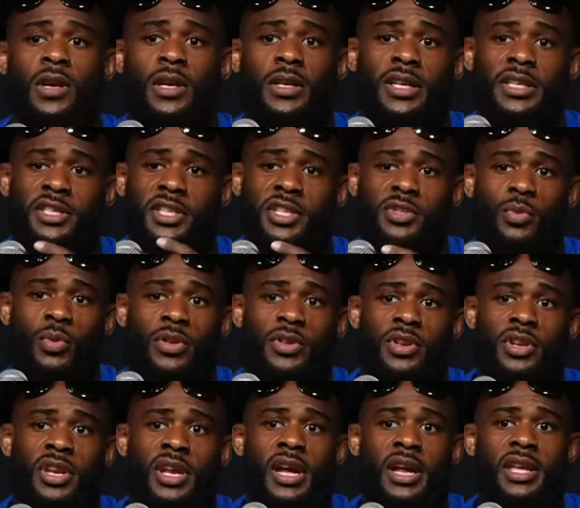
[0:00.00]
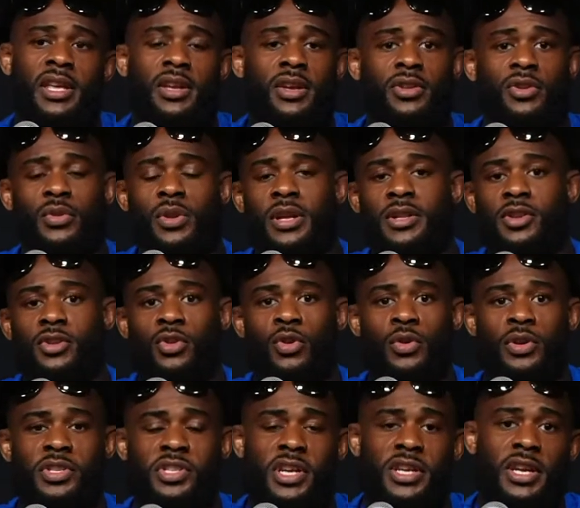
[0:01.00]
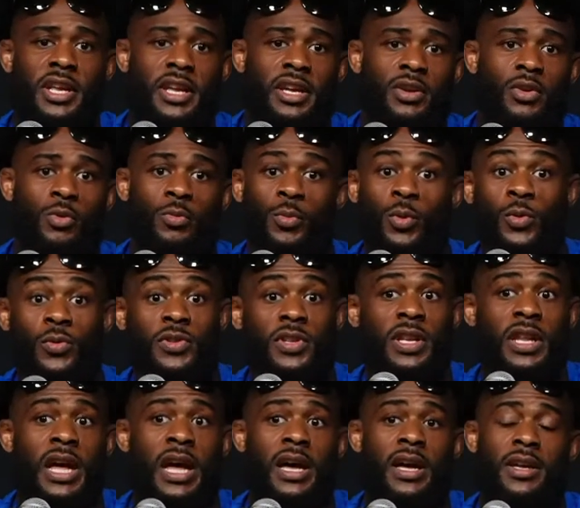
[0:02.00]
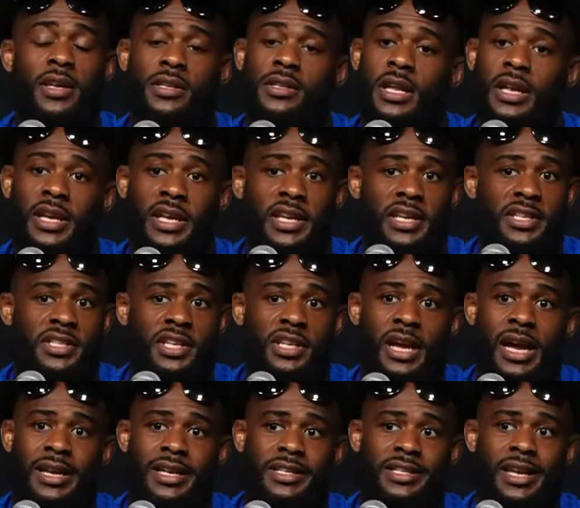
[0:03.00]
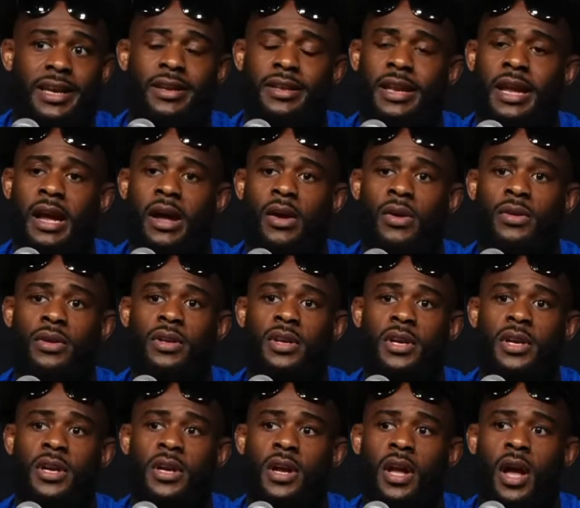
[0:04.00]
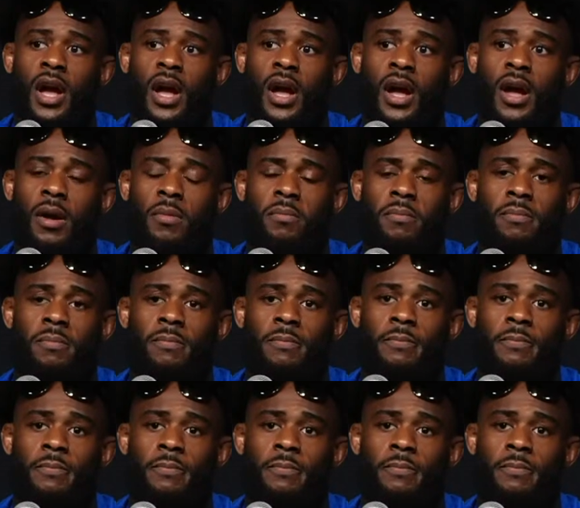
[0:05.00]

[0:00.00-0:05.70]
It's just whether or not he could do that to Corey Sandhagen, who moves a lot. Not an easy guy to take down. I